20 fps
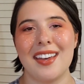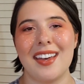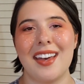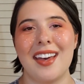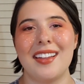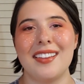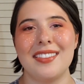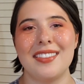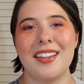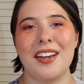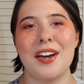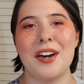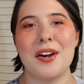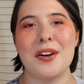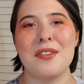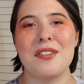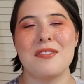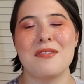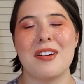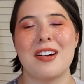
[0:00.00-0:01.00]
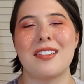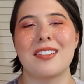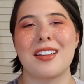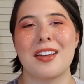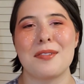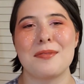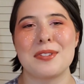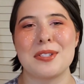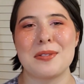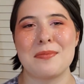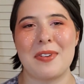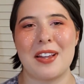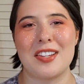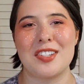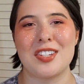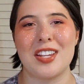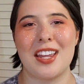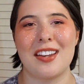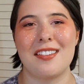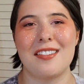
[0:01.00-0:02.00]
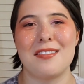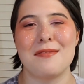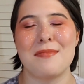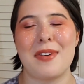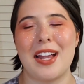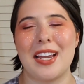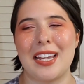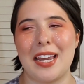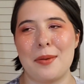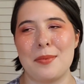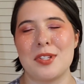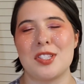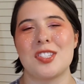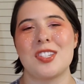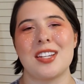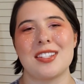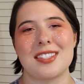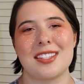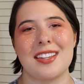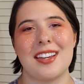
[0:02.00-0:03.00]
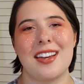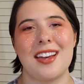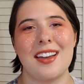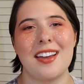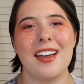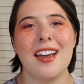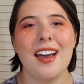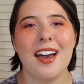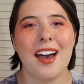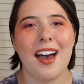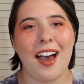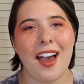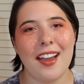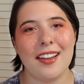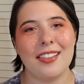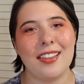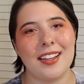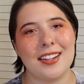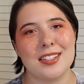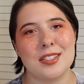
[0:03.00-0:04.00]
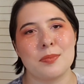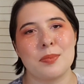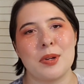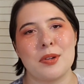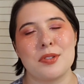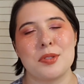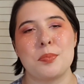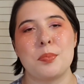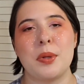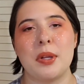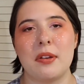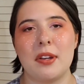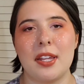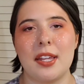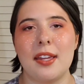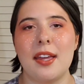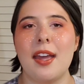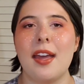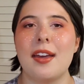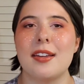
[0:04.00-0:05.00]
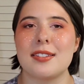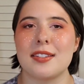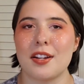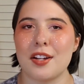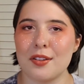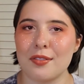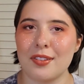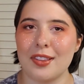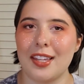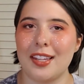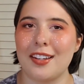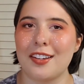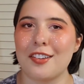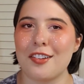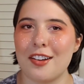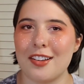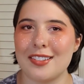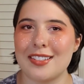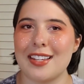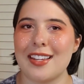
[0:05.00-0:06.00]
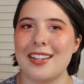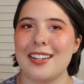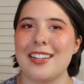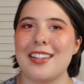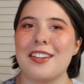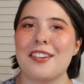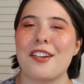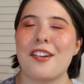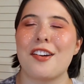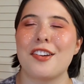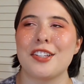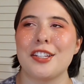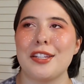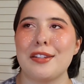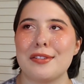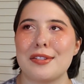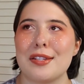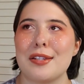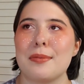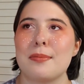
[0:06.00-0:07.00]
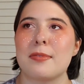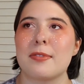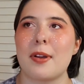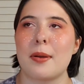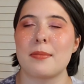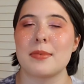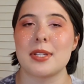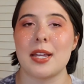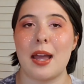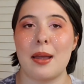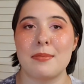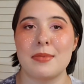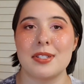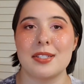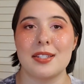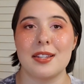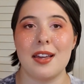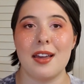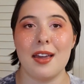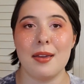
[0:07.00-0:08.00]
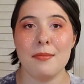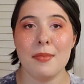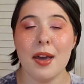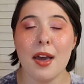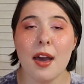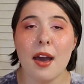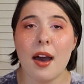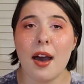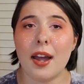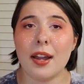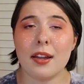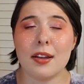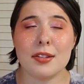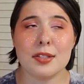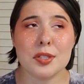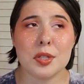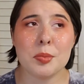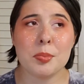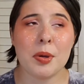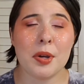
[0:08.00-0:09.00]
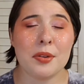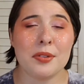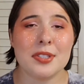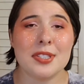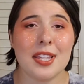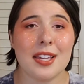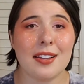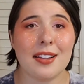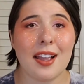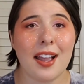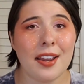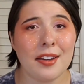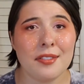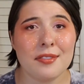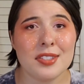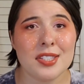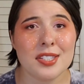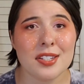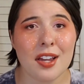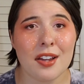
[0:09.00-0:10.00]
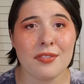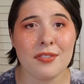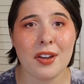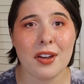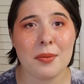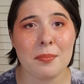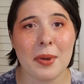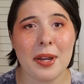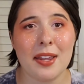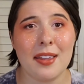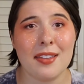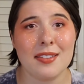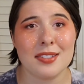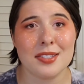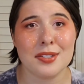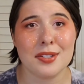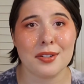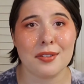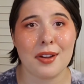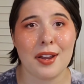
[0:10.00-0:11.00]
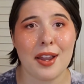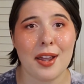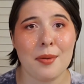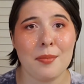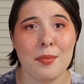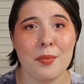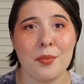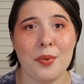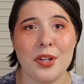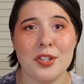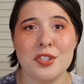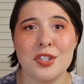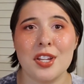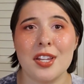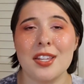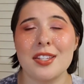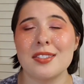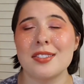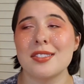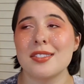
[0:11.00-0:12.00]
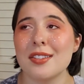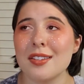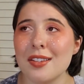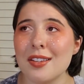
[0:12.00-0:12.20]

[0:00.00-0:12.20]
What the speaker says: Hello, welcome to my channel. My name is Jessica. I like to post beauty and art related content here on YouTube from time to time. I also post that kind of stuff on my Instagram, which is